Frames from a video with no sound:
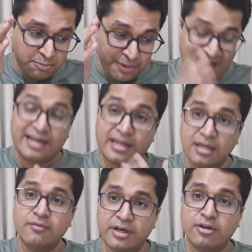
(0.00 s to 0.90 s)

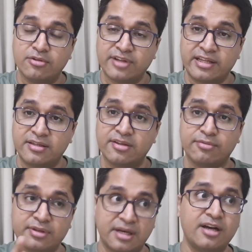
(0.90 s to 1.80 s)
practical videos like this
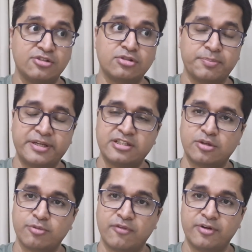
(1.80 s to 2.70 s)
with regards to the Paycheck
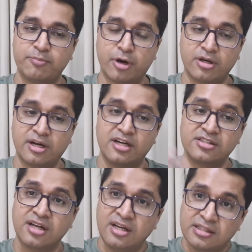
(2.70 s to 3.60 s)
to Profit podcast,